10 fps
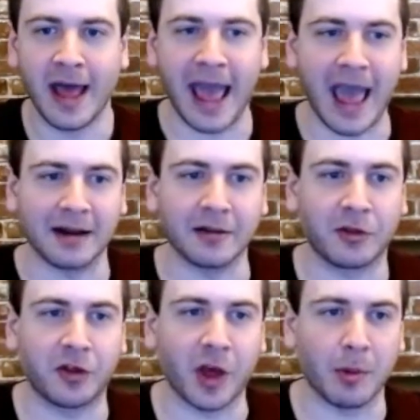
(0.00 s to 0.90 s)
And
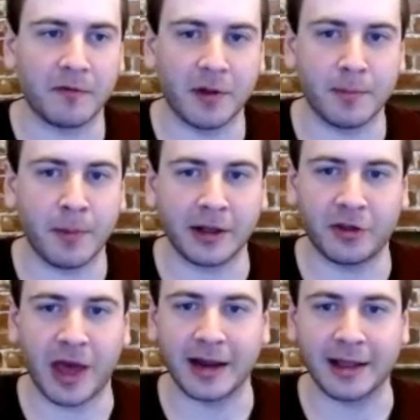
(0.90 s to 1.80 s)
some of them might
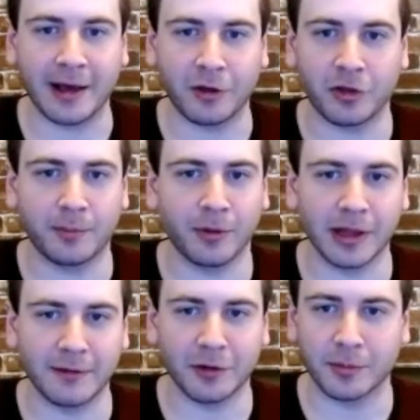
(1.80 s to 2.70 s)
sanitize
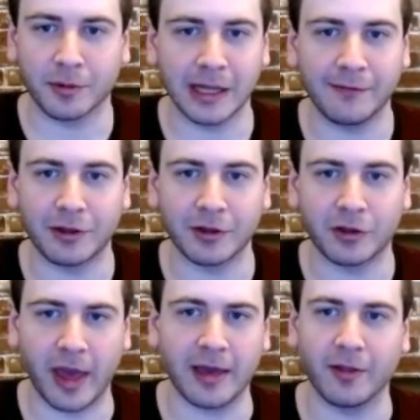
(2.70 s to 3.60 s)
their beliefs and
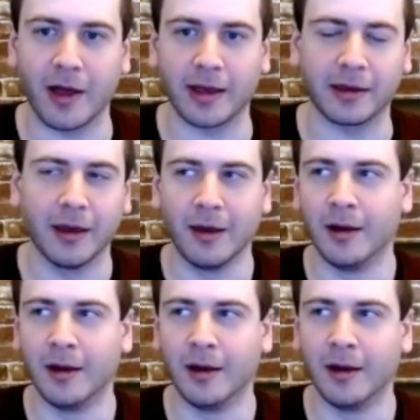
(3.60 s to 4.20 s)
say, like,